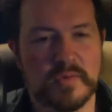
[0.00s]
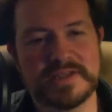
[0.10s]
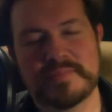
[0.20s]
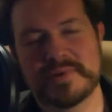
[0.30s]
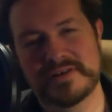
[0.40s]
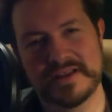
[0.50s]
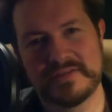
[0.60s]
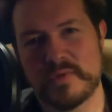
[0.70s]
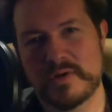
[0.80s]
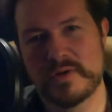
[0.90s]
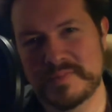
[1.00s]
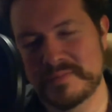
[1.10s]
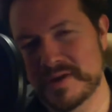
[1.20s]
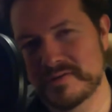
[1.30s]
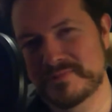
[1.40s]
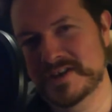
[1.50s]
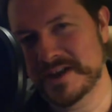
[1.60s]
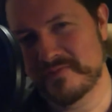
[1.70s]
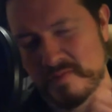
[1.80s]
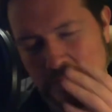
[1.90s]
what's a better death? What would be a better
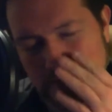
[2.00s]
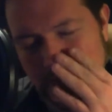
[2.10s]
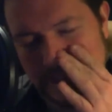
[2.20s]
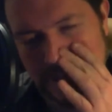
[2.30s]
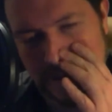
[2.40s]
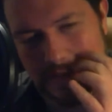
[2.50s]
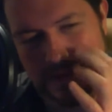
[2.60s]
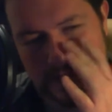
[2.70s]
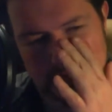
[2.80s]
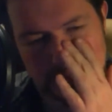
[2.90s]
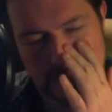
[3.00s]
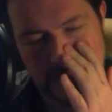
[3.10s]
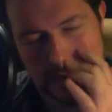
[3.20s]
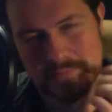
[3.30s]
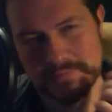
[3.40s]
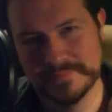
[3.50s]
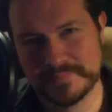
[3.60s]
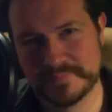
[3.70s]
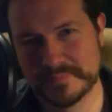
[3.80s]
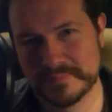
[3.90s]
death for Prince other than, you know,
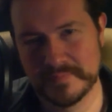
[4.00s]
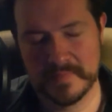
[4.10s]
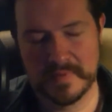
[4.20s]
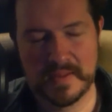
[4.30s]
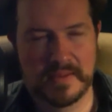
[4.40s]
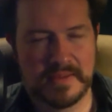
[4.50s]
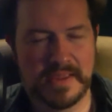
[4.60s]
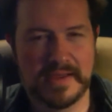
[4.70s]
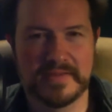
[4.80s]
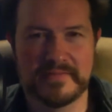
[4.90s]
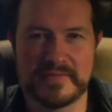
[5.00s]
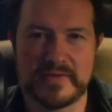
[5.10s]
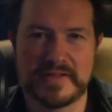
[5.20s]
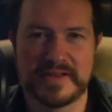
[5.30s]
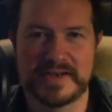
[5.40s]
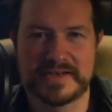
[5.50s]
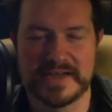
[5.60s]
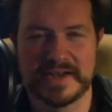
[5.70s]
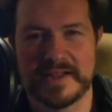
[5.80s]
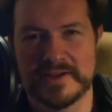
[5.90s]
he got the flu and then he
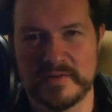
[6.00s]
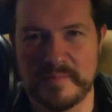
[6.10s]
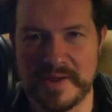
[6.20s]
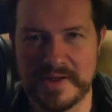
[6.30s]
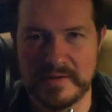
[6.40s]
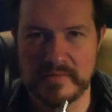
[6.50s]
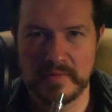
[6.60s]
died like an old man?